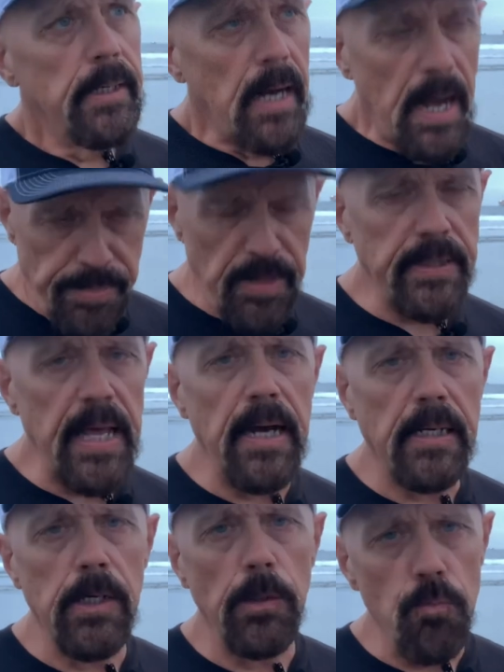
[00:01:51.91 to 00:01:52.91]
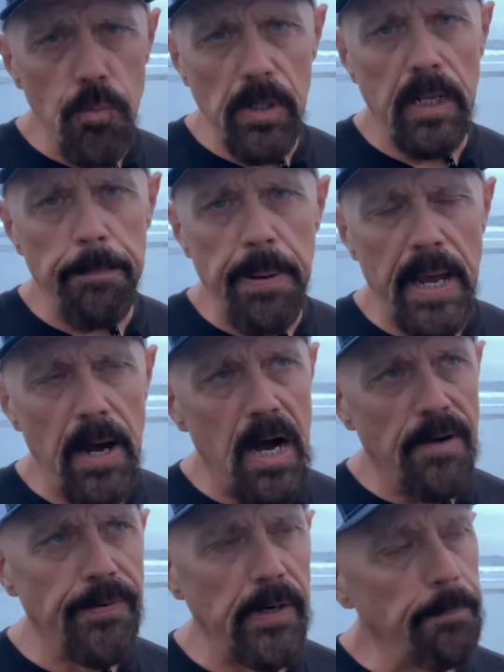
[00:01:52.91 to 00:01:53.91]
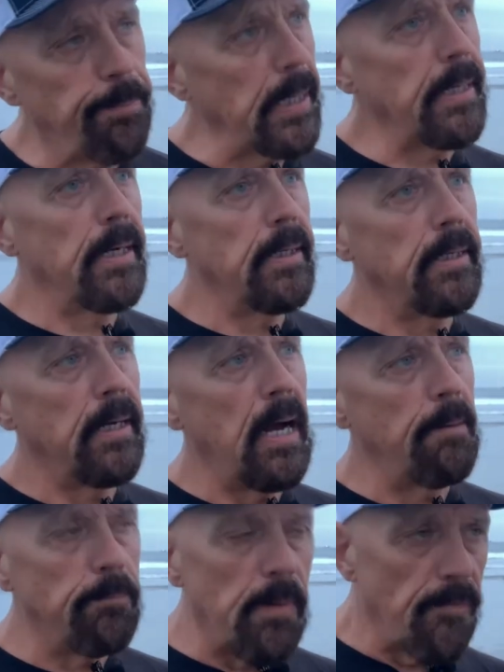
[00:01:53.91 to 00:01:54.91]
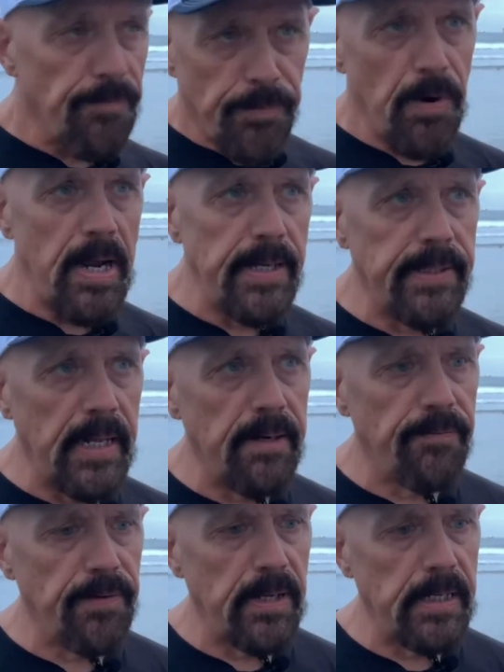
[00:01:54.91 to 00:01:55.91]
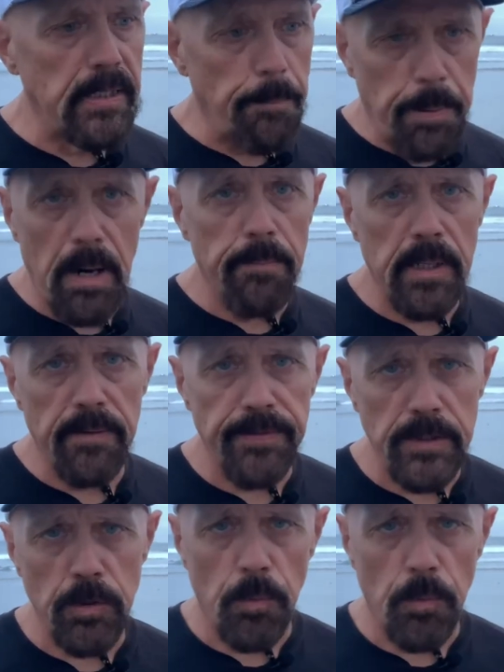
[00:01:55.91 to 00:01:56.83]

I think that could really pay off for you. But I'm afraid that if a Department of Fish and